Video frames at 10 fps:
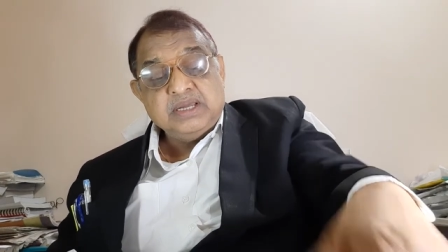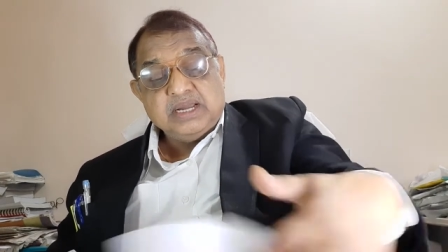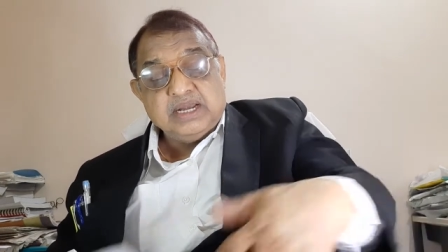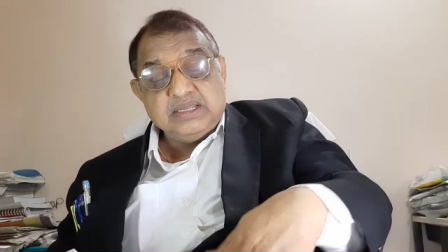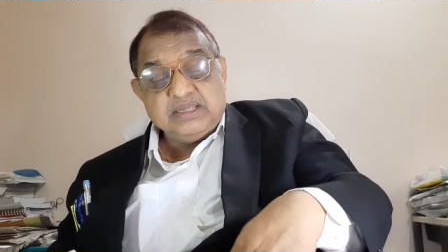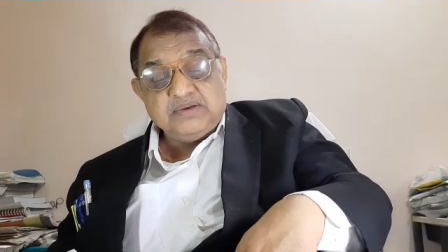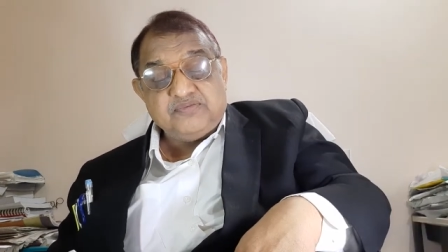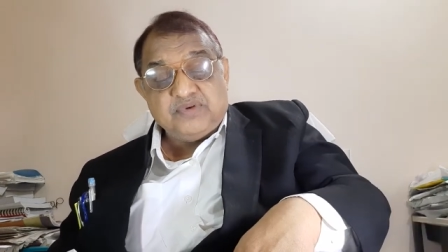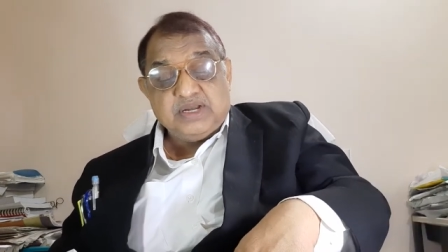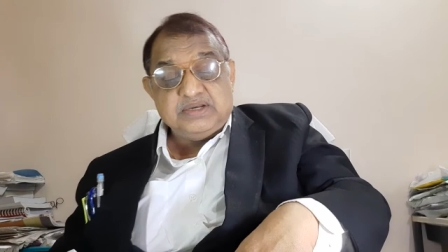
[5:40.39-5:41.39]
And then
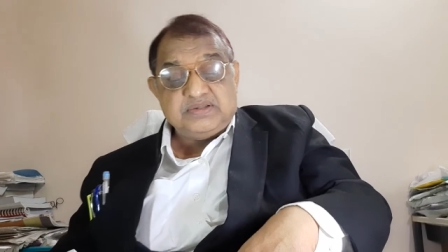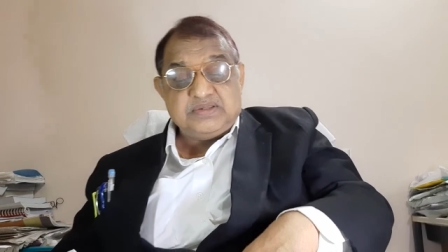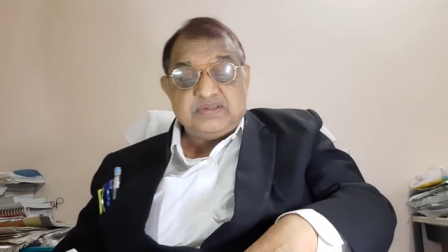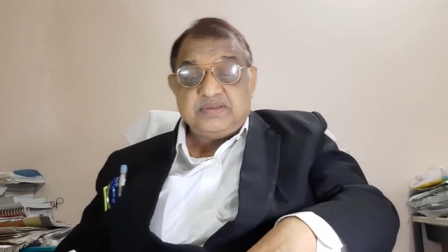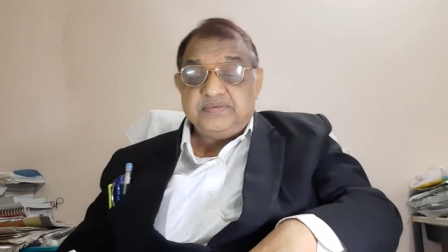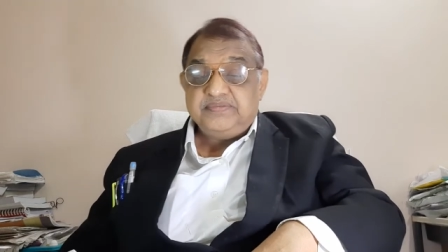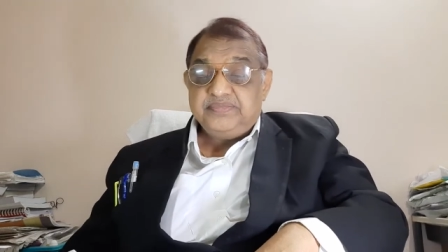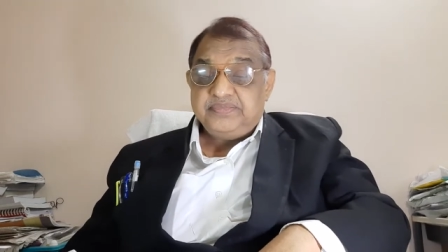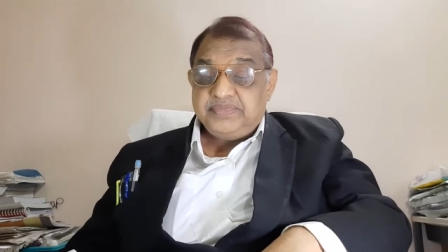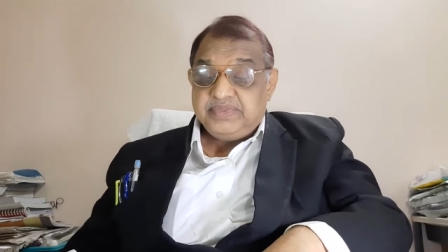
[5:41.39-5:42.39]
friends,
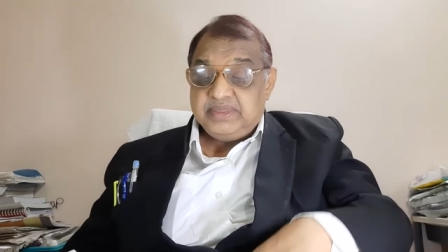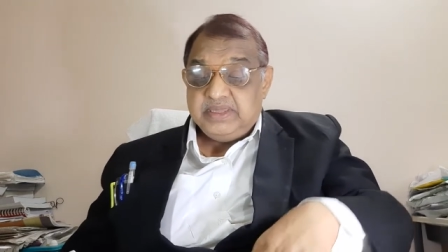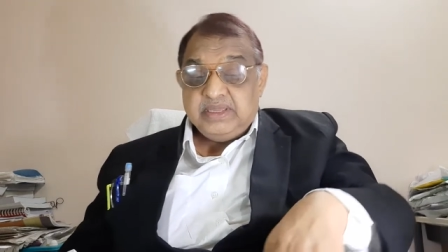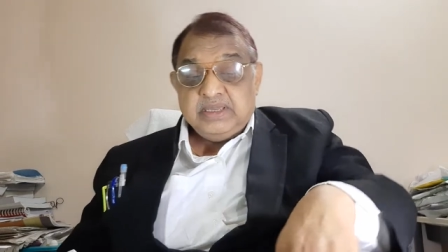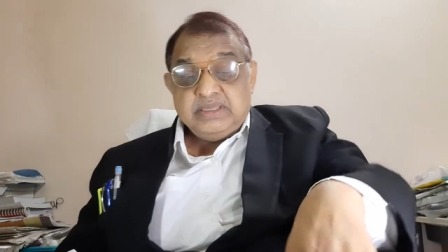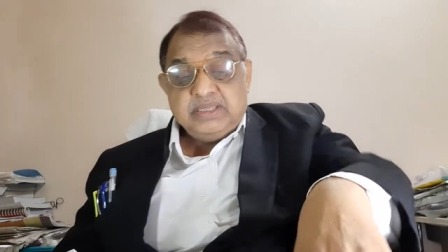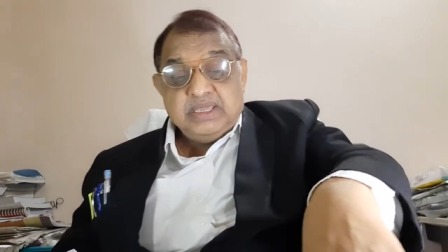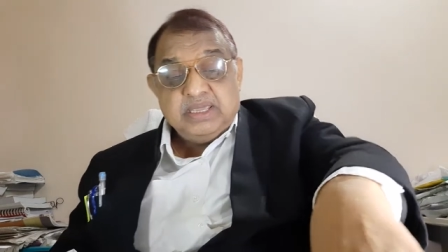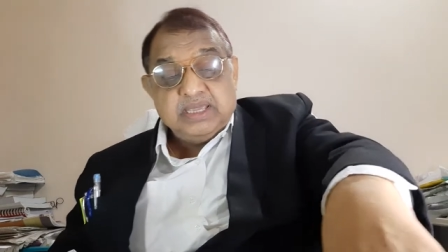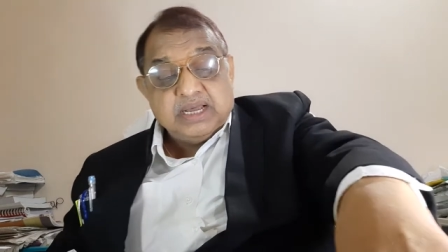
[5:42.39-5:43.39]

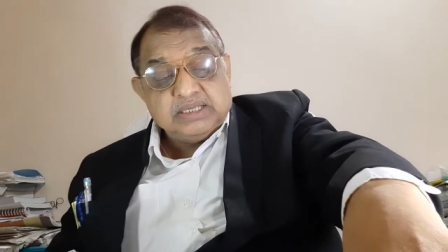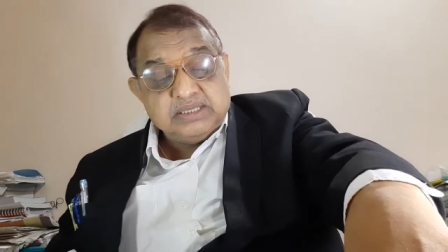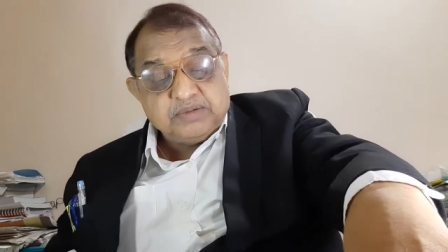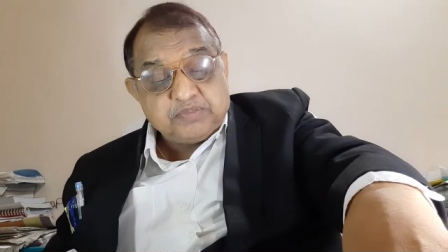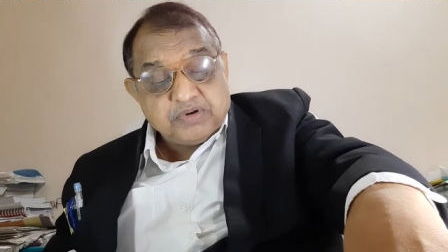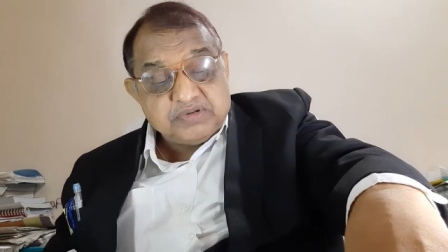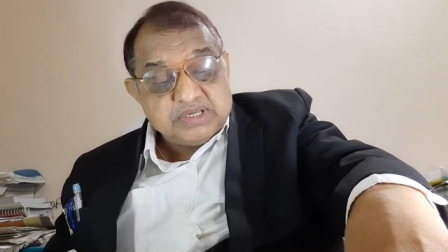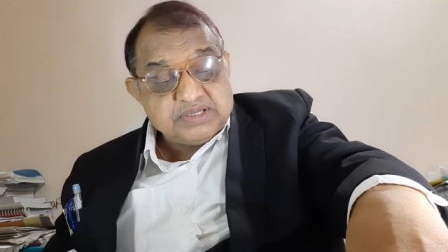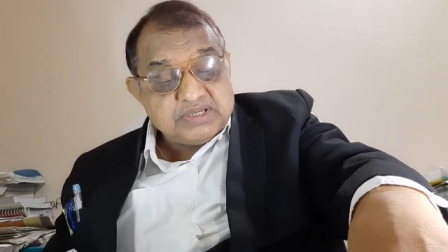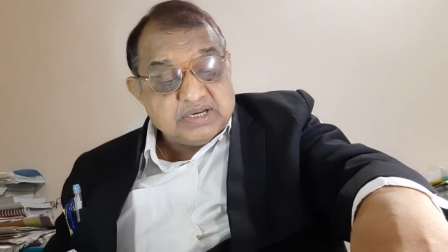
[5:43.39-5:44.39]
the other
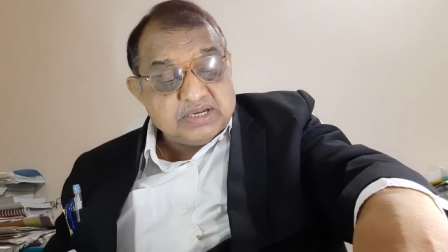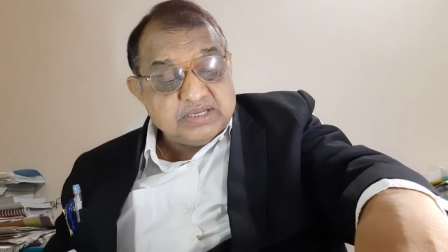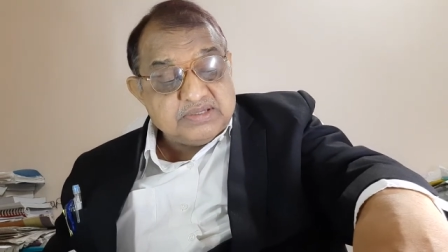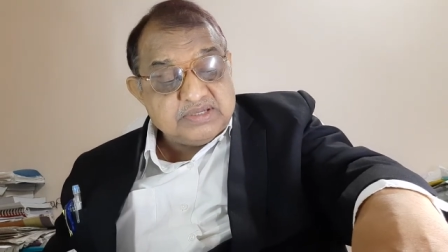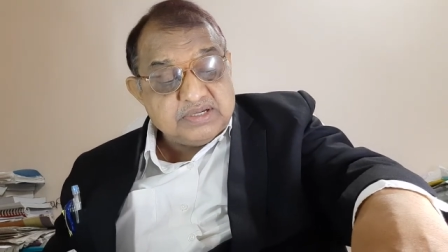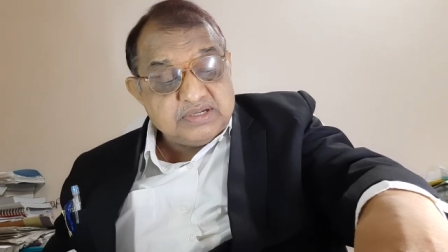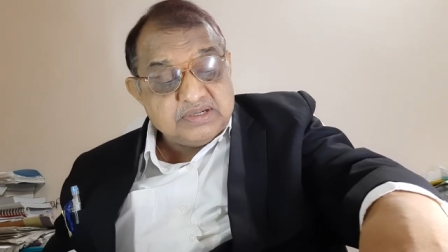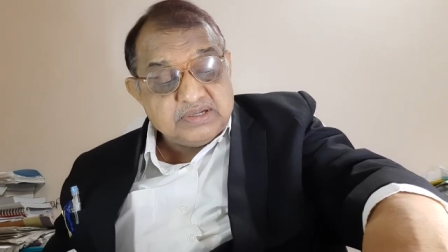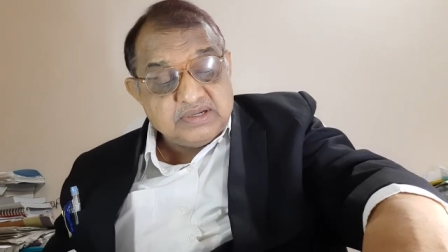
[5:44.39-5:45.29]
provisions are concerned.